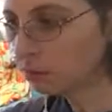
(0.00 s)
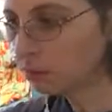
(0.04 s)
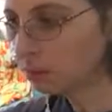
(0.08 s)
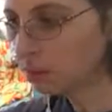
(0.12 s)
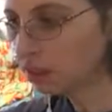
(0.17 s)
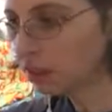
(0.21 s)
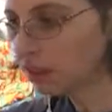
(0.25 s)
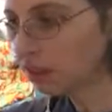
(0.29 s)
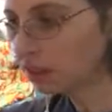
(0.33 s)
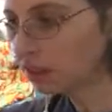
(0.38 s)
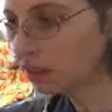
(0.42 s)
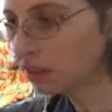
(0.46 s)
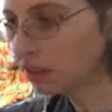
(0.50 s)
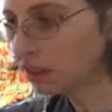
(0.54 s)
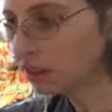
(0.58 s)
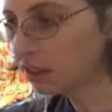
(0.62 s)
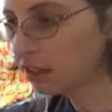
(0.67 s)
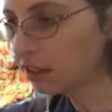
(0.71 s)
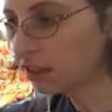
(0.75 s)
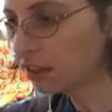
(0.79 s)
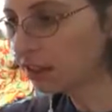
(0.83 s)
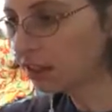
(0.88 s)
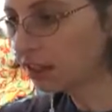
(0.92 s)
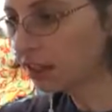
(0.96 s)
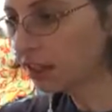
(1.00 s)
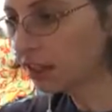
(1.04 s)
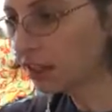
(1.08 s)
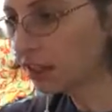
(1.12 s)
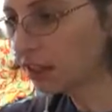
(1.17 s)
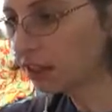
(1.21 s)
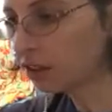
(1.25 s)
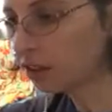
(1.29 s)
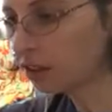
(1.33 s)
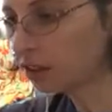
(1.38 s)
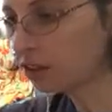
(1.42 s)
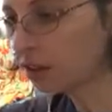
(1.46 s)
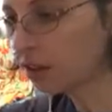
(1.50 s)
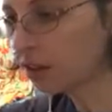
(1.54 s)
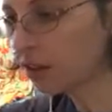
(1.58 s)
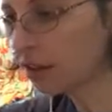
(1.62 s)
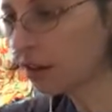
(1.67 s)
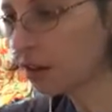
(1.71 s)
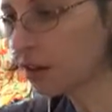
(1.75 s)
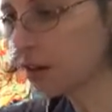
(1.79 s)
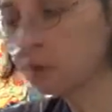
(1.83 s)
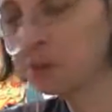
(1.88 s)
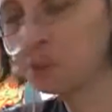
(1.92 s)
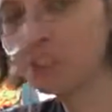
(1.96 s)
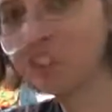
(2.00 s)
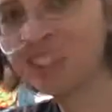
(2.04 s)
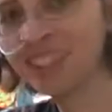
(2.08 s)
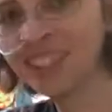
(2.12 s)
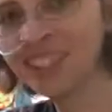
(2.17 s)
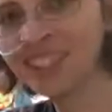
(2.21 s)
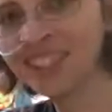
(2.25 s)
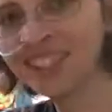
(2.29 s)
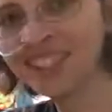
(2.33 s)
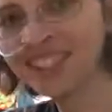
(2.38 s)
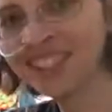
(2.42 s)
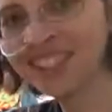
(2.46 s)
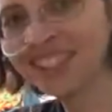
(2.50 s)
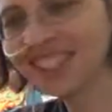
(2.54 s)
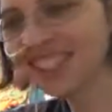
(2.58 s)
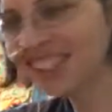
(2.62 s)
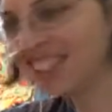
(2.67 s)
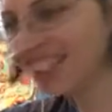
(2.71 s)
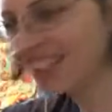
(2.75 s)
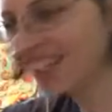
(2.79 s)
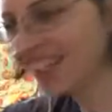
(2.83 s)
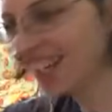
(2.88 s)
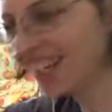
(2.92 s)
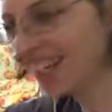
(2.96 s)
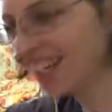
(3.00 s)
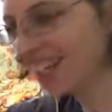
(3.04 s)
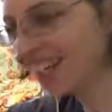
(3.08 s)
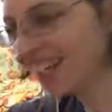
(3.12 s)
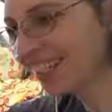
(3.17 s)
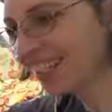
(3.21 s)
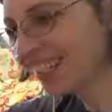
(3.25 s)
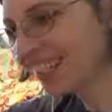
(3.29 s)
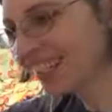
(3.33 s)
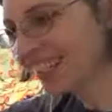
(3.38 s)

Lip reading: But that's how I would change the design.